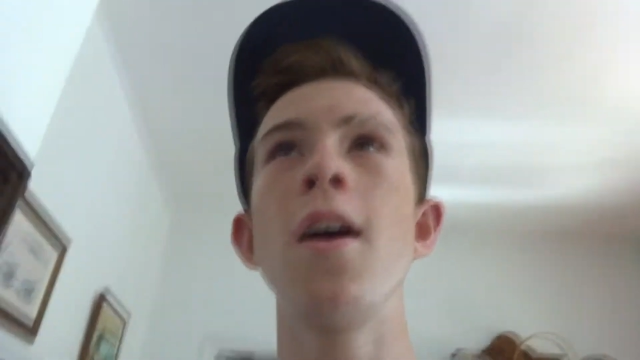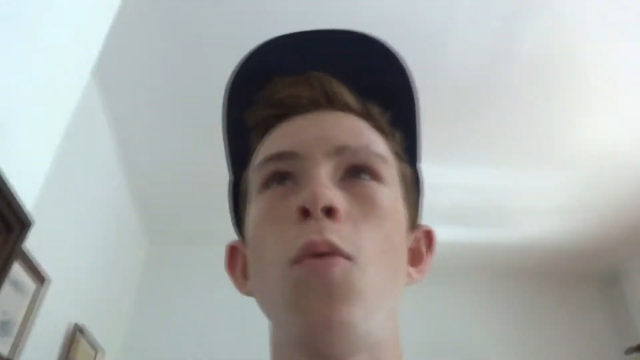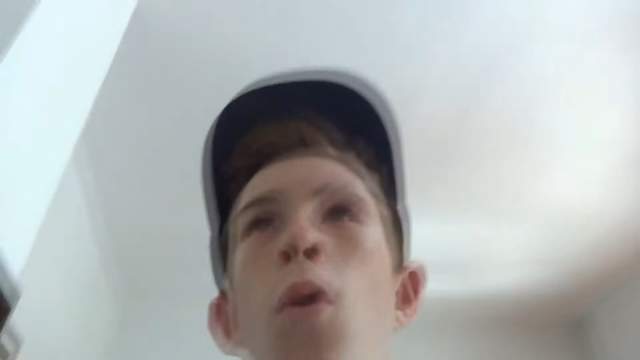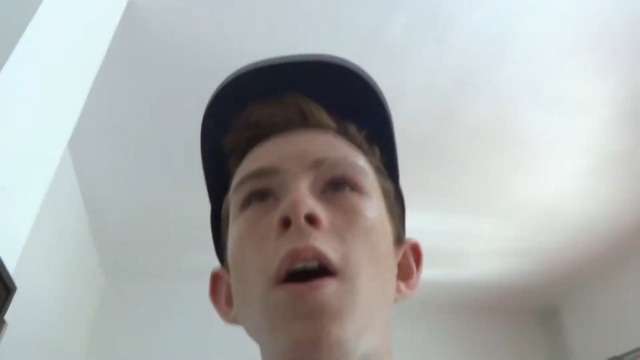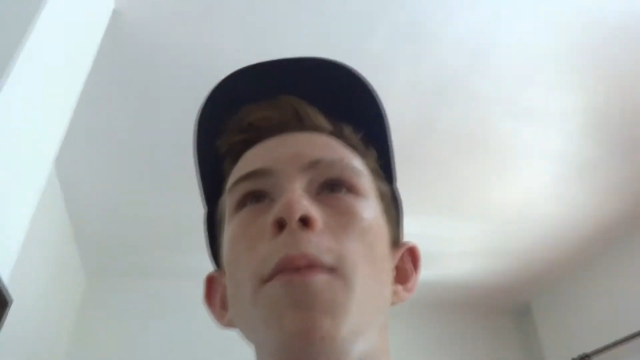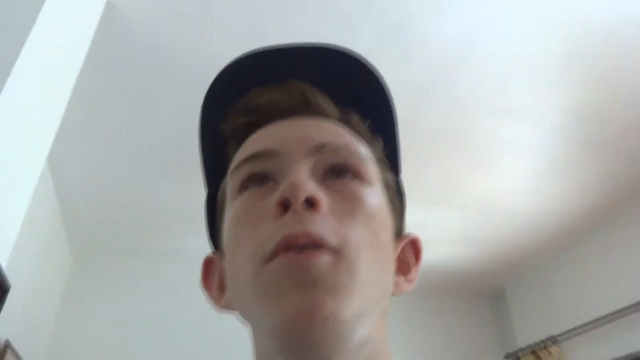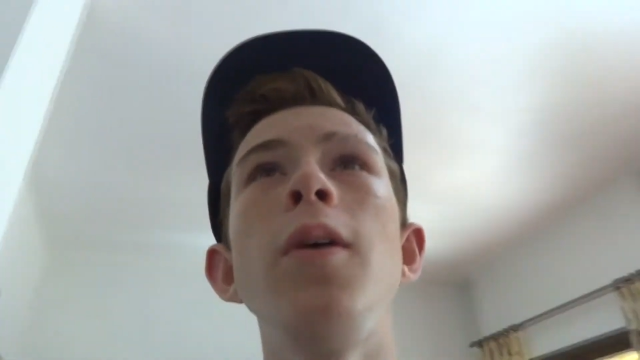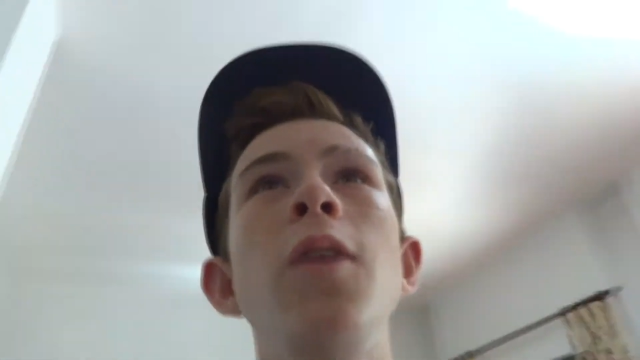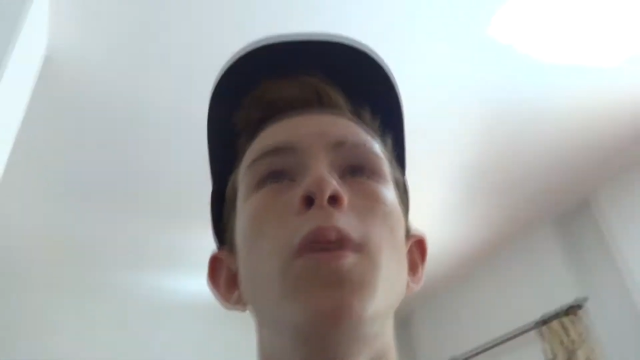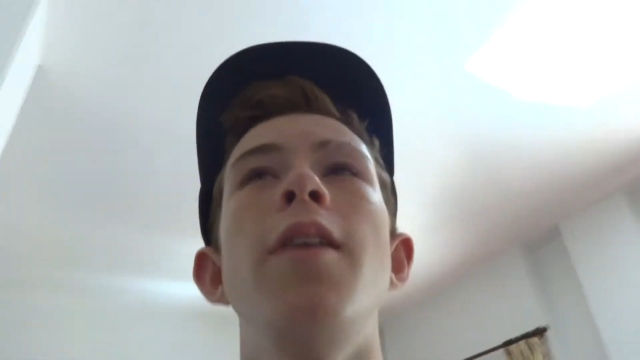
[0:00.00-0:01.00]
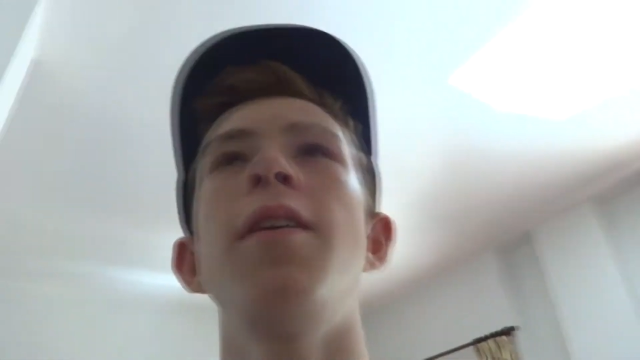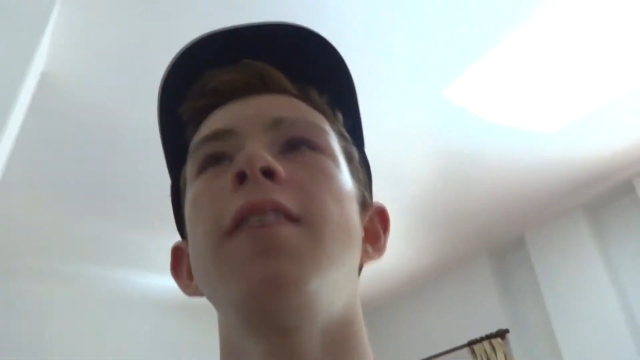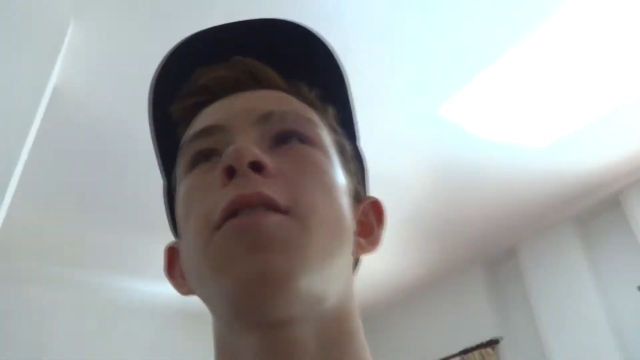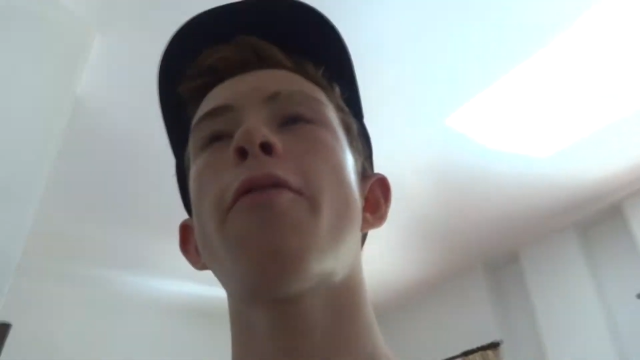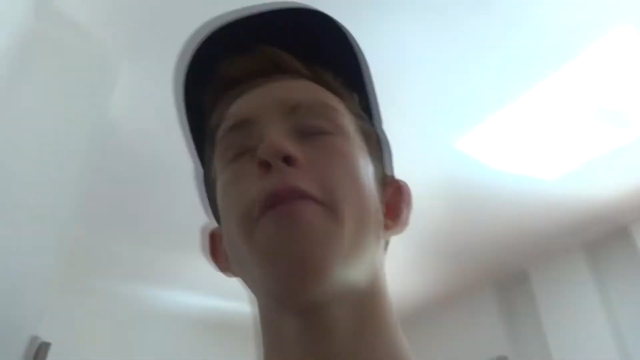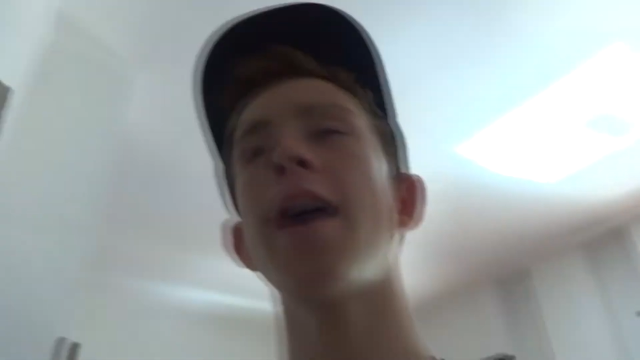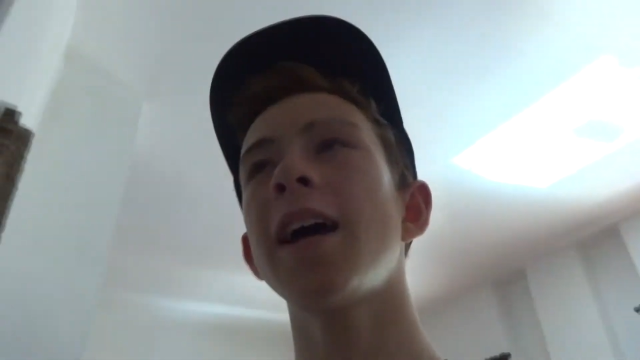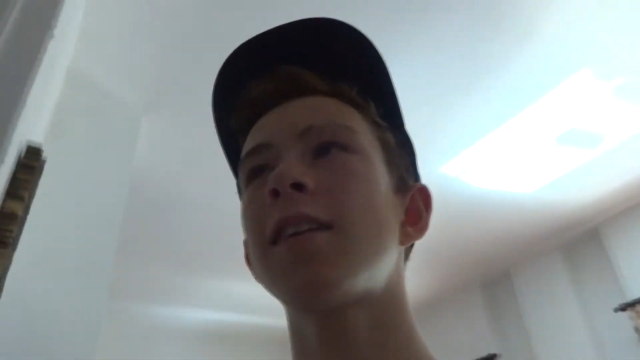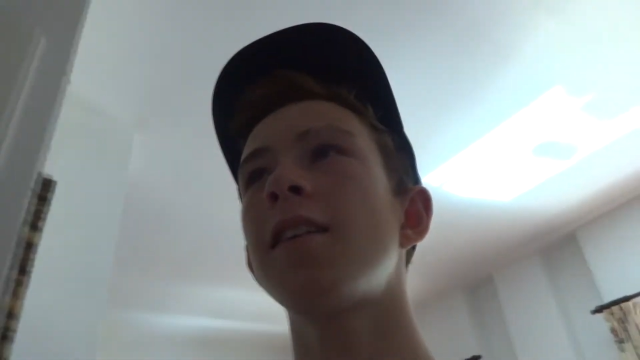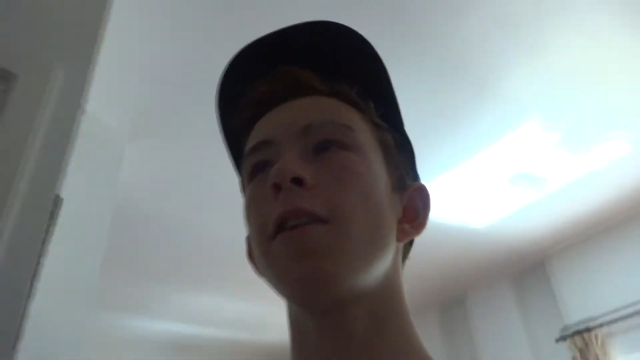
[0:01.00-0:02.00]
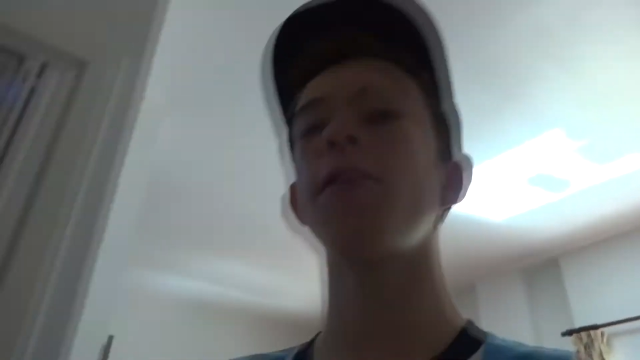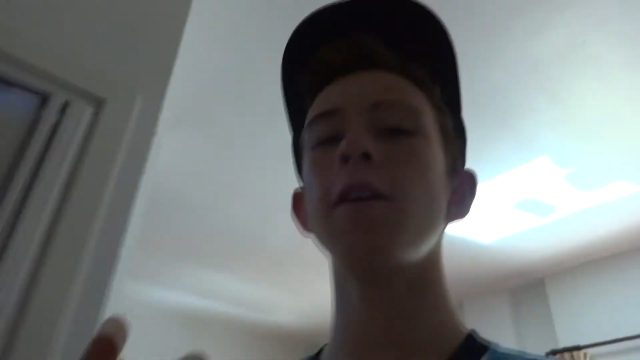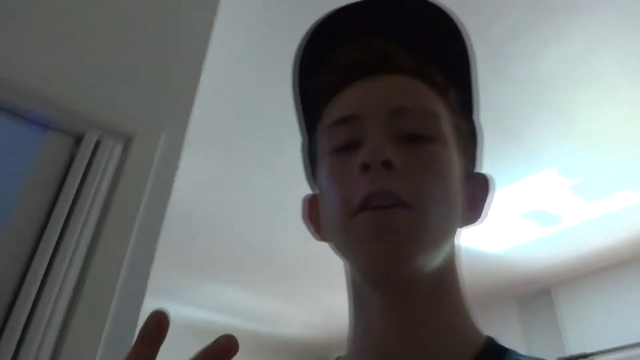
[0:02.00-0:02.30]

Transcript: What I'm annoyed with is the fact that